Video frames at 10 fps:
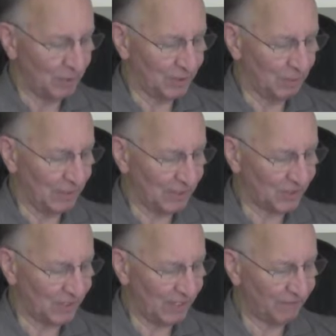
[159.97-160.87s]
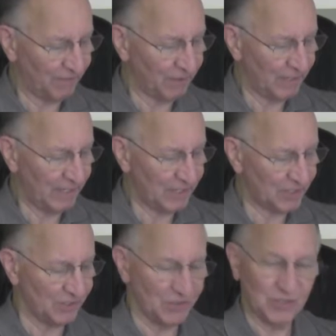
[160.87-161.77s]
but to make slight
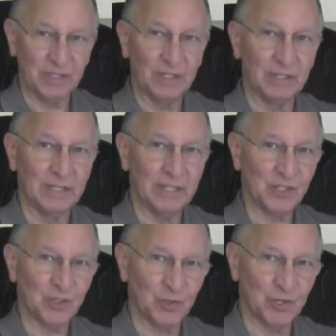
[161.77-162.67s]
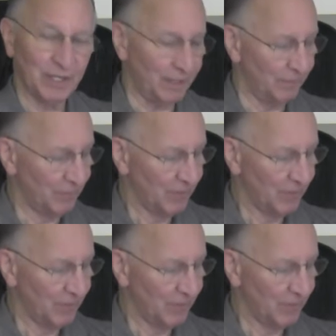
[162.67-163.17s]
variations in each tree,